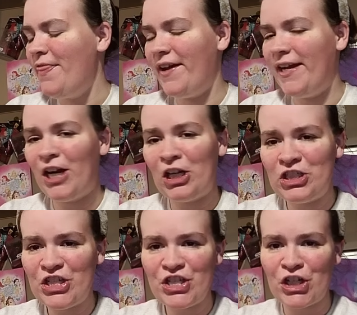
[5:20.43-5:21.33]
They are
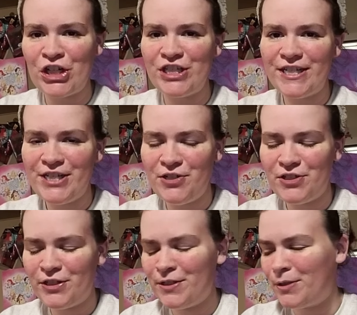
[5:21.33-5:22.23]
just starting to
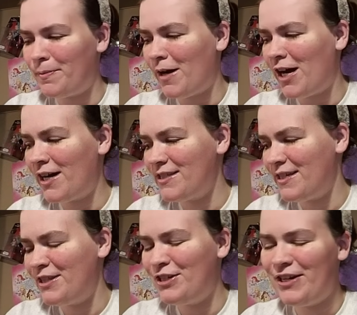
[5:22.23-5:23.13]
use the litter box
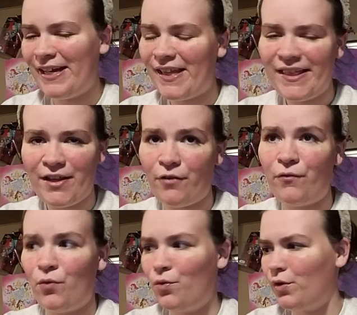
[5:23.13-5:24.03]
and they're at like are
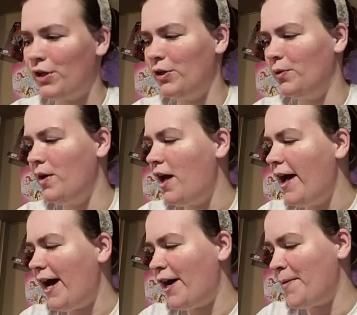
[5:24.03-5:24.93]
full grown.
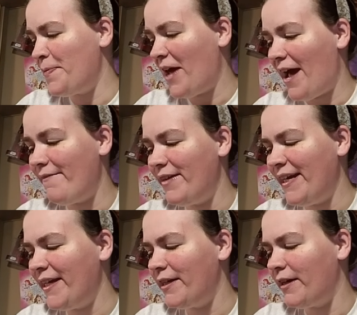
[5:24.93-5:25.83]
Um, they haven't
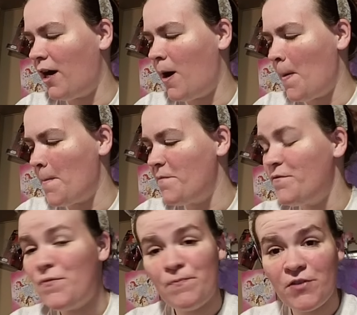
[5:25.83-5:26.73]
eaten um,
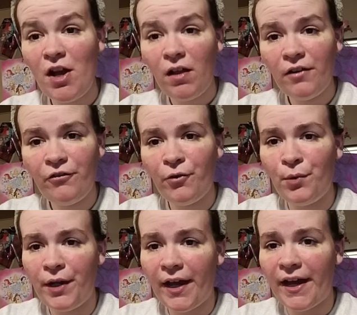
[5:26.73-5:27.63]
solid
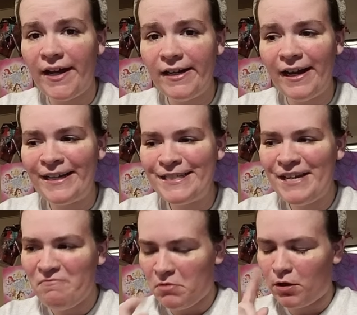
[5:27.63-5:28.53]
food yet. I
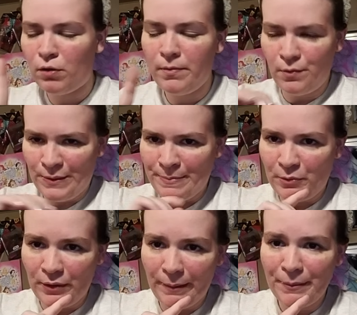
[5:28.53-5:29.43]
did give them a little bit of
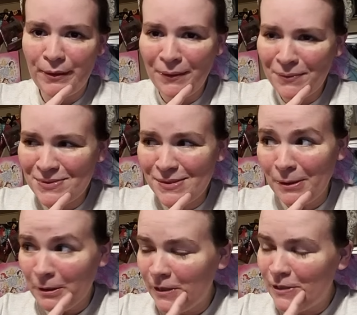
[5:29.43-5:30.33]
whipped cream though,
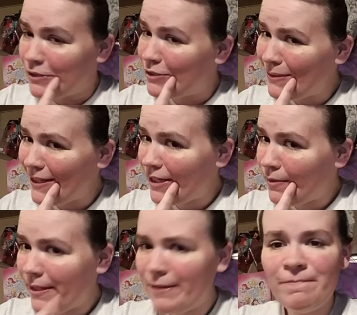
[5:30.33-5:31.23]
so don't
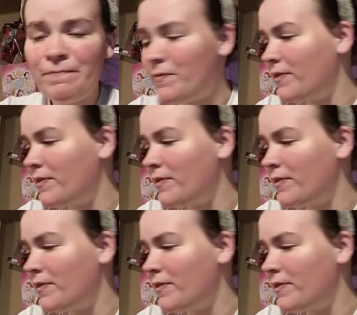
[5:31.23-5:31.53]
kill me.